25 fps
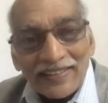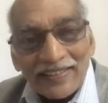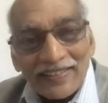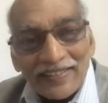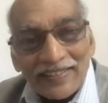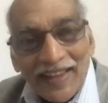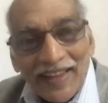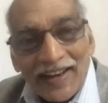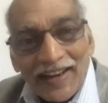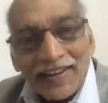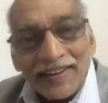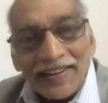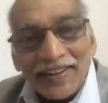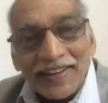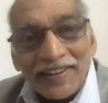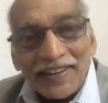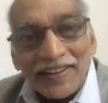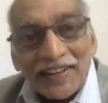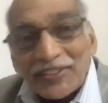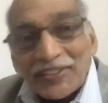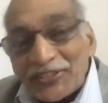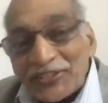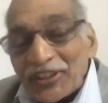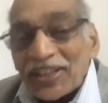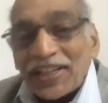Then
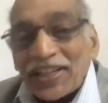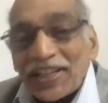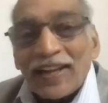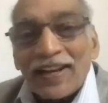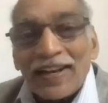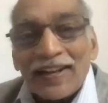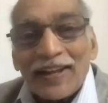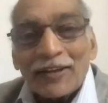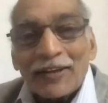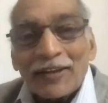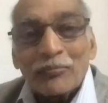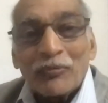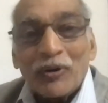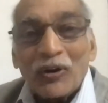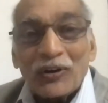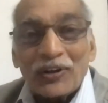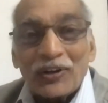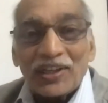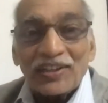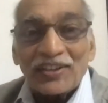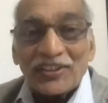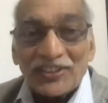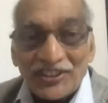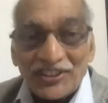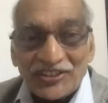ethical and
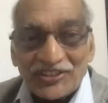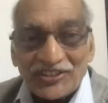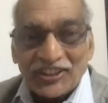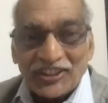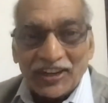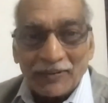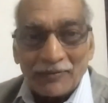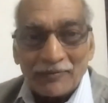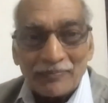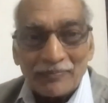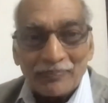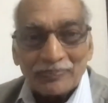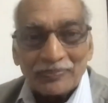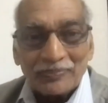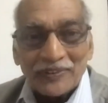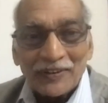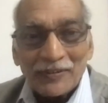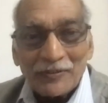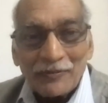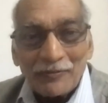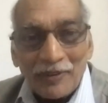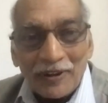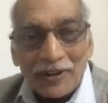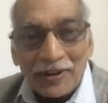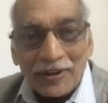moral reasoning,
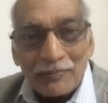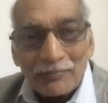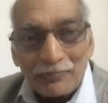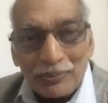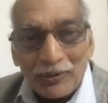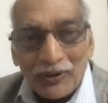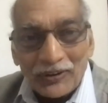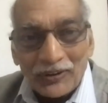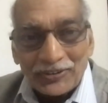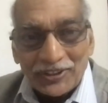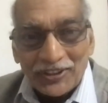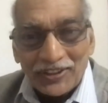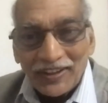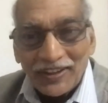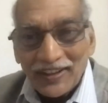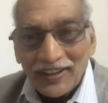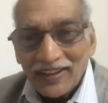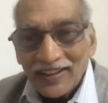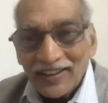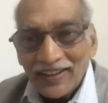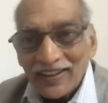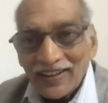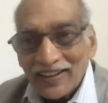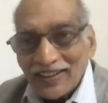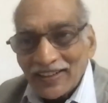very important.
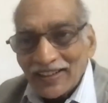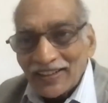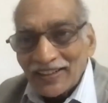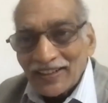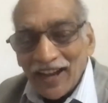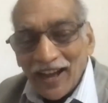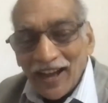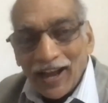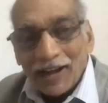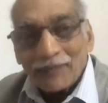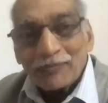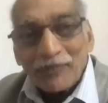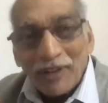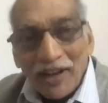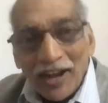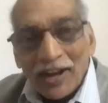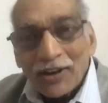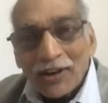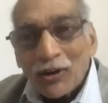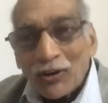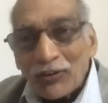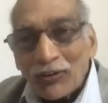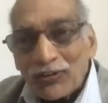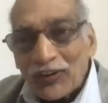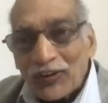And
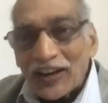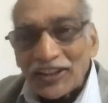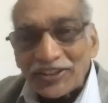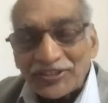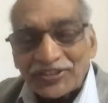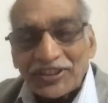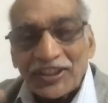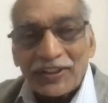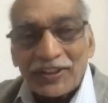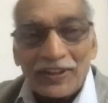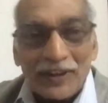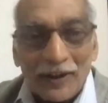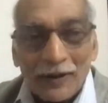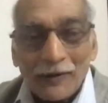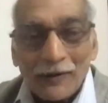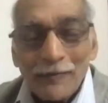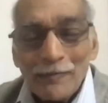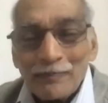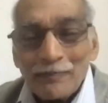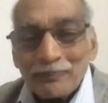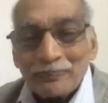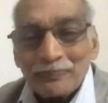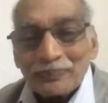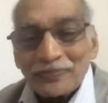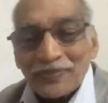I'll go faster
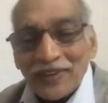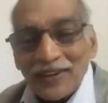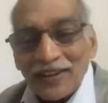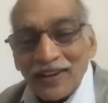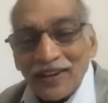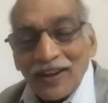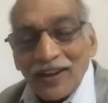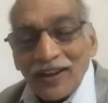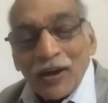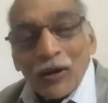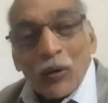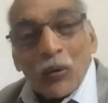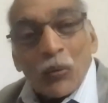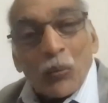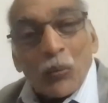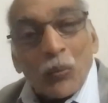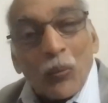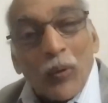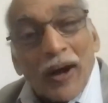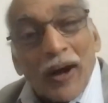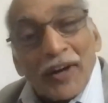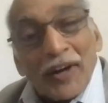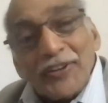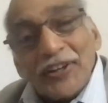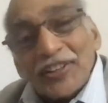now.
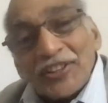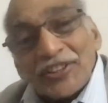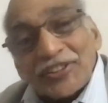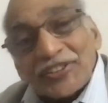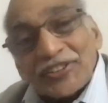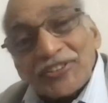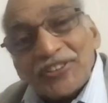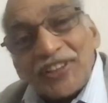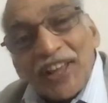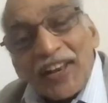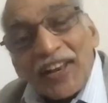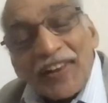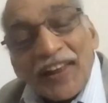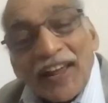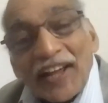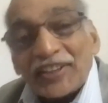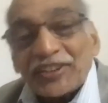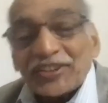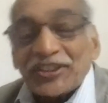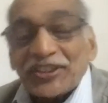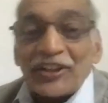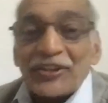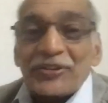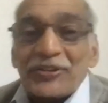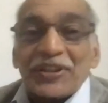What does the
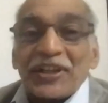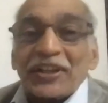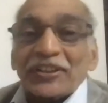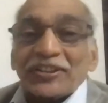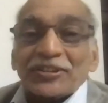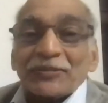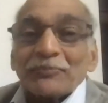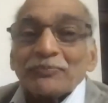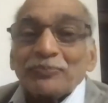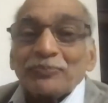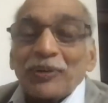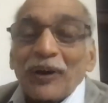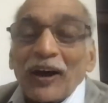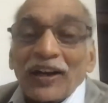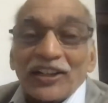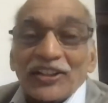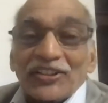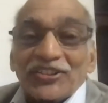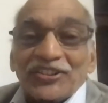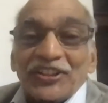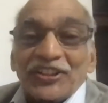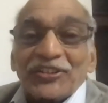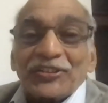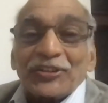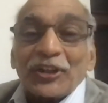national education
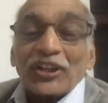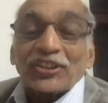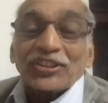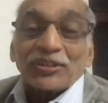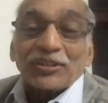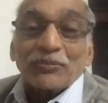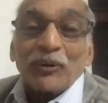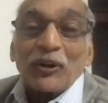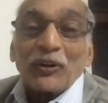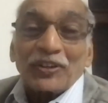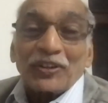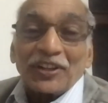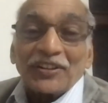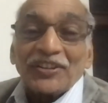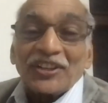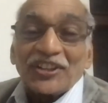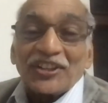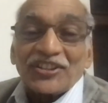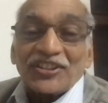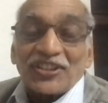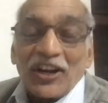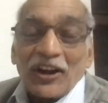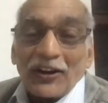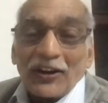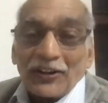policy talks about in
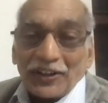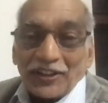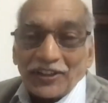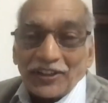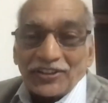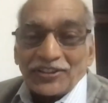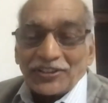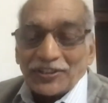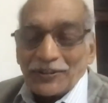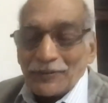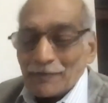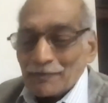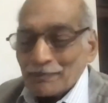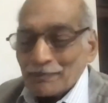this context?